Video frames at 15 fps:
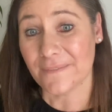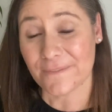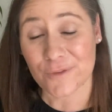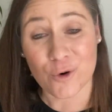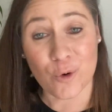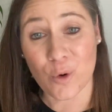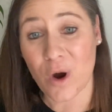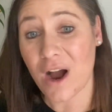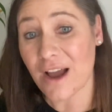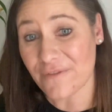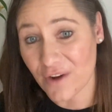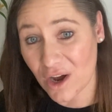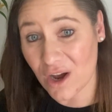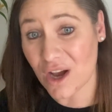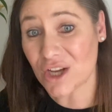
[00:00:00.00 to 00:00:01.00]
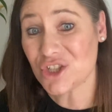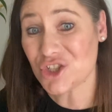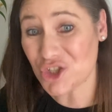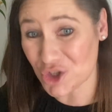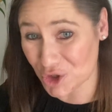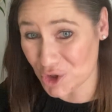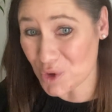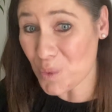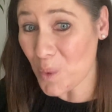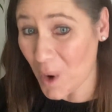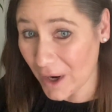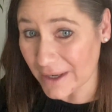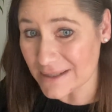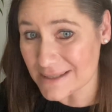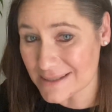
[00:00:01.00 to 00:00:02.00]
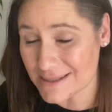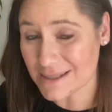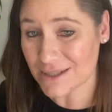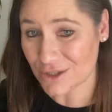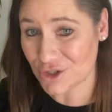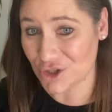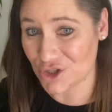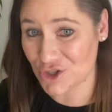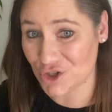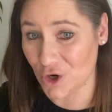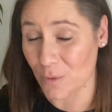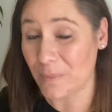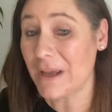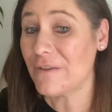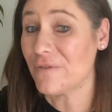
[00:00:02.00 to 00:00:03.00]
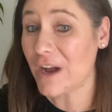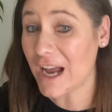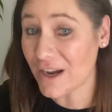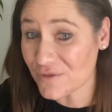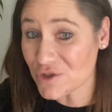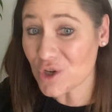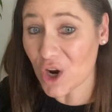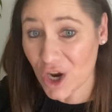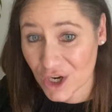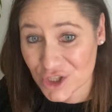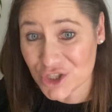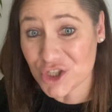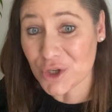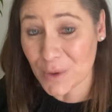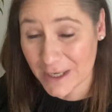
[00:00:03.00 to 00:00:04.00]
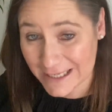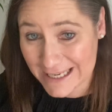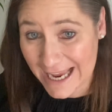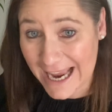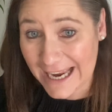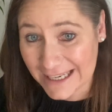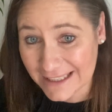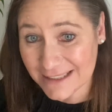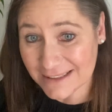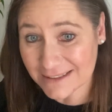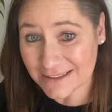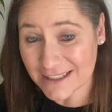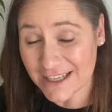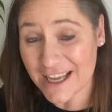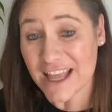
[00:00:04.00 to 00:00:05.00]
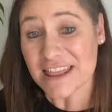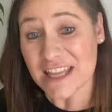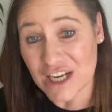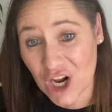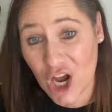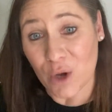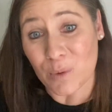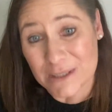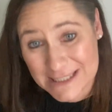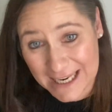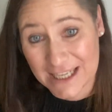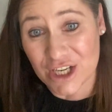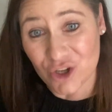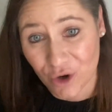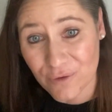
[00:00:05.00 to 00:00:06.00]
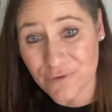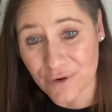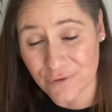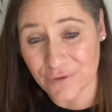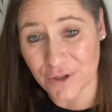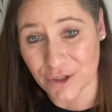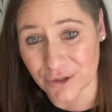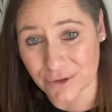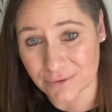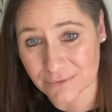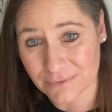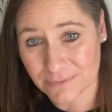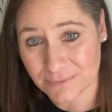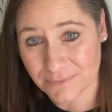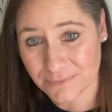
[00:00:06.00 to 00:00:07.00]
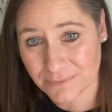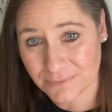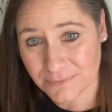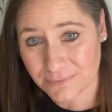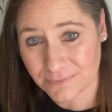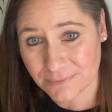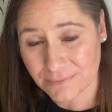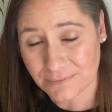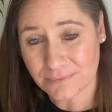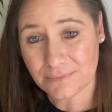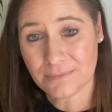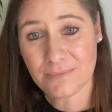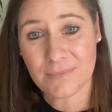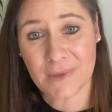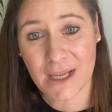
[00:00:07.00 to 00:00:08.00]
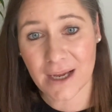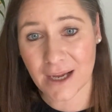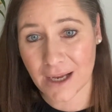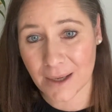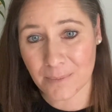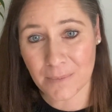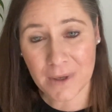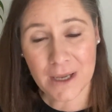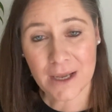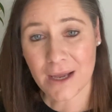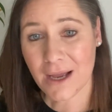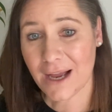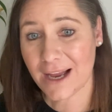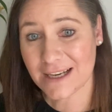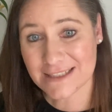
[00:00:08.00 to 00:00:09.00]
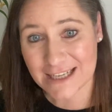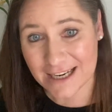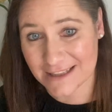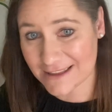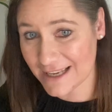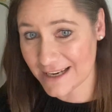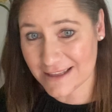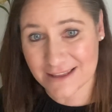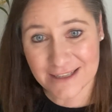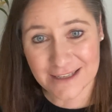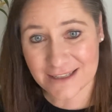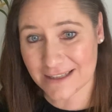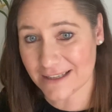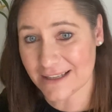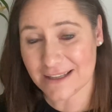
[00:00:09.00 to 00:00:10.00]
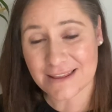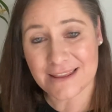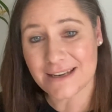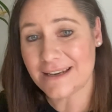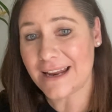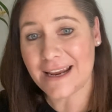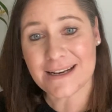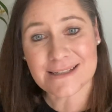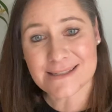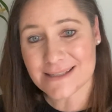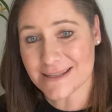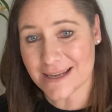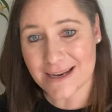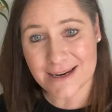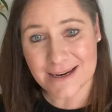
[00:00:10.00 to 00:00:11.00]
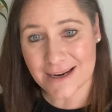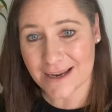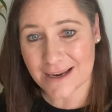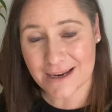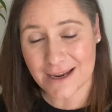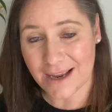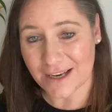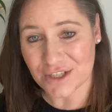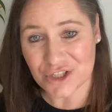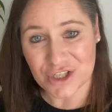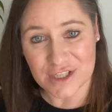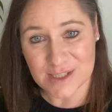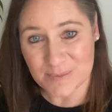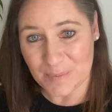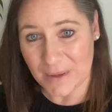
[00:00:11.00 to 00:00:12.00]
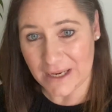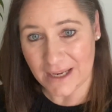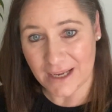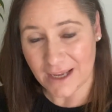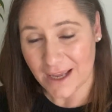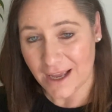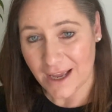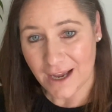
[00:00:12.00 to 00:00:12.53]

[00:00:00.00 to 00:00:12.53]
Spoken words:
or I've asked you twice to stop. If I have to ask you again, then I will take it off of you. And then the next thing can just be,